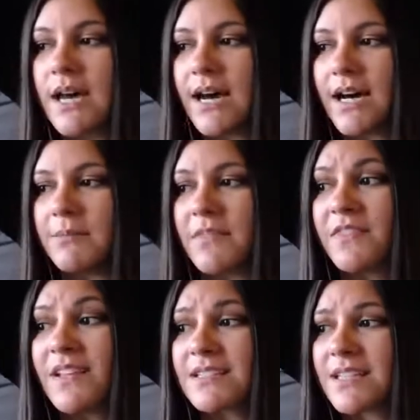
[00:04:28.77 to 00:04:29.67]
and
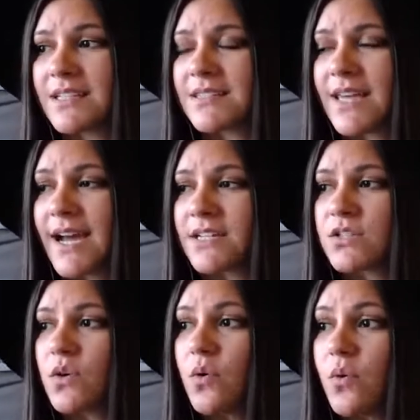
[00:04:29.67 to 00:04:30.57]
things like that,
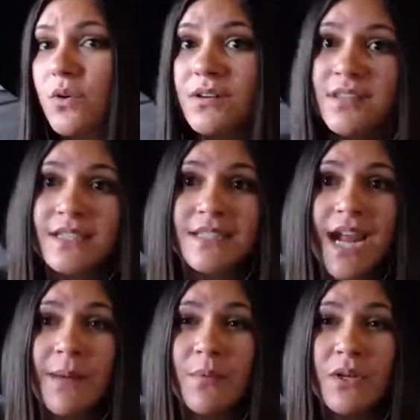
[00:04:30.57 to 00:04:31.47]
or things that
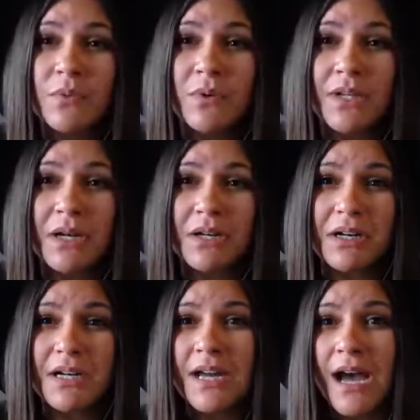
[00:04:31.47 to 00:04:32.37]
happened when you were younger.